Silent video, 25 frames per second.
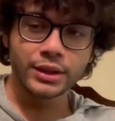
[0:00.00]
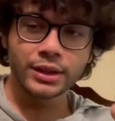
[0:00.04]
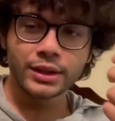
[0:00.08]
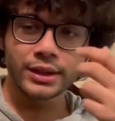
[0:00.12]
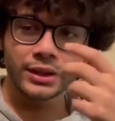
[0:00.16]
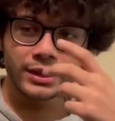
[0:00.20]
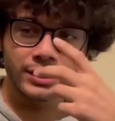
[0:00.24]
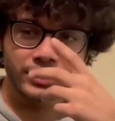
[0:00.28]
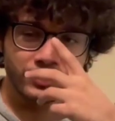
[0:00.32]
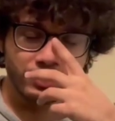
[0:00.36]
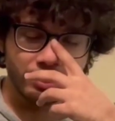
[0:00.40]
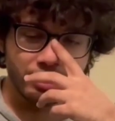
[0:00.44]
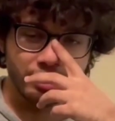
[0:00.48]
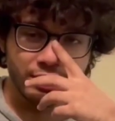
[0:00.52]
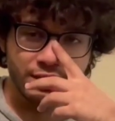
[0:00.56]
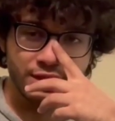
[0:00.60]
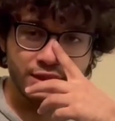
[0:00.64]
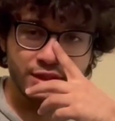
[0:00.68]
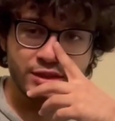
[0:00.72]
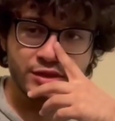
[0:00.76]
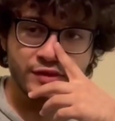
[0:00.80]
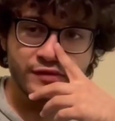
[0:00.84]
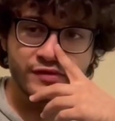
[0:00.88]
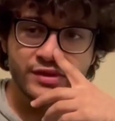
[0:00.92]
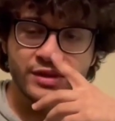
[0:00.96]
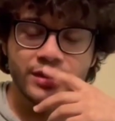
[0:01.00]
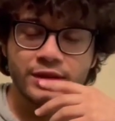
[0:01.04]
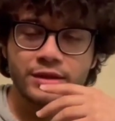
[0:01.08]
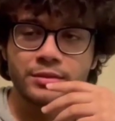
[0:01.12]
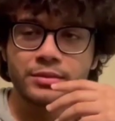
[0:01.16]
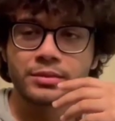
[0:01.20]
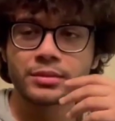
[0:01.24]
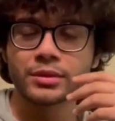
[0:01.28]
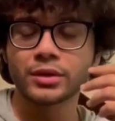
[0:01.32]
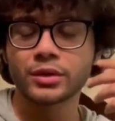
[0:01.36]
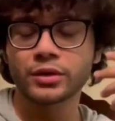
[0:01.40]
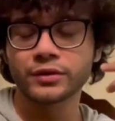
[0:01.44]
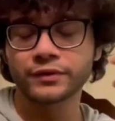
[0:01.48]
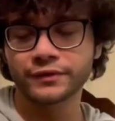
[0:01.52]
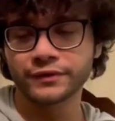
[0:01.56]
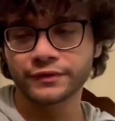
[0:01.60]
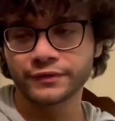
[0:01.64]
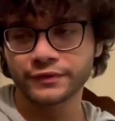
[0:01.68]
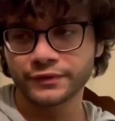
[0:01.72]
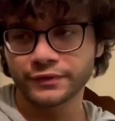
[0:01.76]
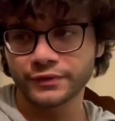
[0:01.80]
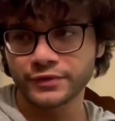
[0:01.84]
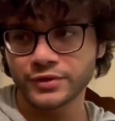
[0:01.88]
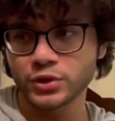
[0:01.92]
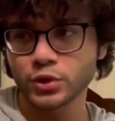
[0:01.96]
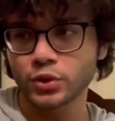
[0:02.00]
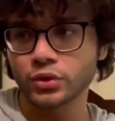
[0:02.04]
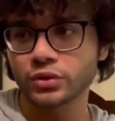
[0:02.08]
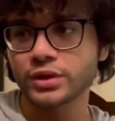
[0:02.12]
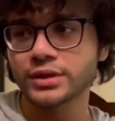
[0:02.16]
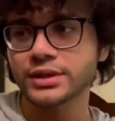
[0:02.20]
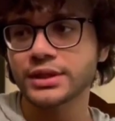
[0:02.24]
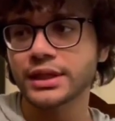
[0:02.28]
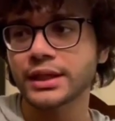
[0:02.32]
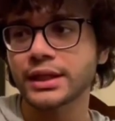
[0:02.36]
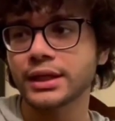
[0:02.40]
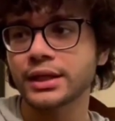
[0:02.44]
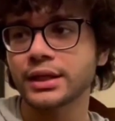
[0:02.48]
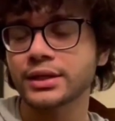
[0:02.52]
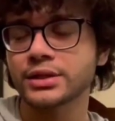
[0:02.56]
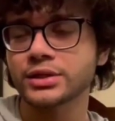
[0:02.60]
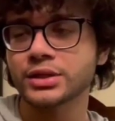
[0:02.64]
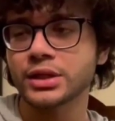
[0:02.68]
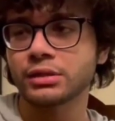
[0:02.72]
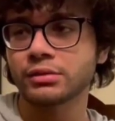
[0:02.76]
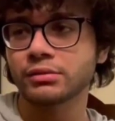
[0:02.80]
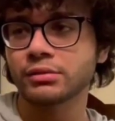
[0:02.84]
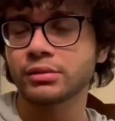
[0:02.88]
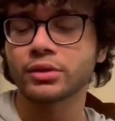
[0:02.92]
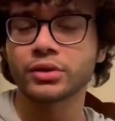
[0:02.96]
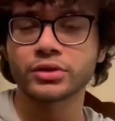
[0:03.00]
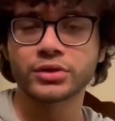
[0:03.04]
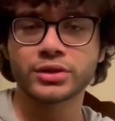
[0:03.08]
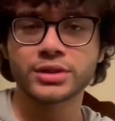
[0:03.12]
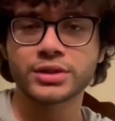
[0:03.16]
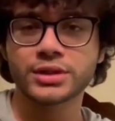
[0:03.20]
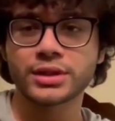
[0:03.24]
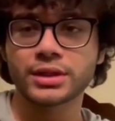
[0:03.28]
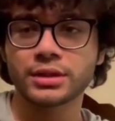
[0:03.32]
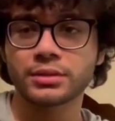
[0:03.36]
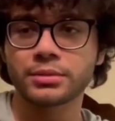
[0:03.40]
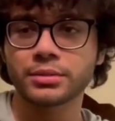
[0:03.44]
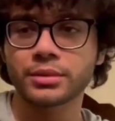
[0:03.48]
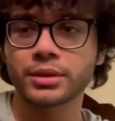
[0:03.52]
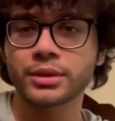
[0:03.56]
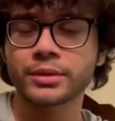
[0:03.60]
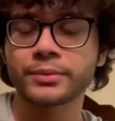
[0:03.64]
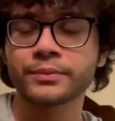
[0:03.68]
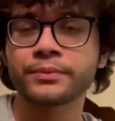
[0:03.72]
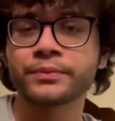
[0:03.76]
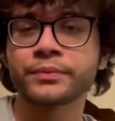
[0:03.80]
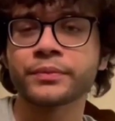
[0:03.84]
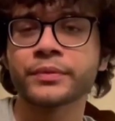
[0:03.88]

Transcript: intricacies of cinema, of storytelling in general, not just cinema,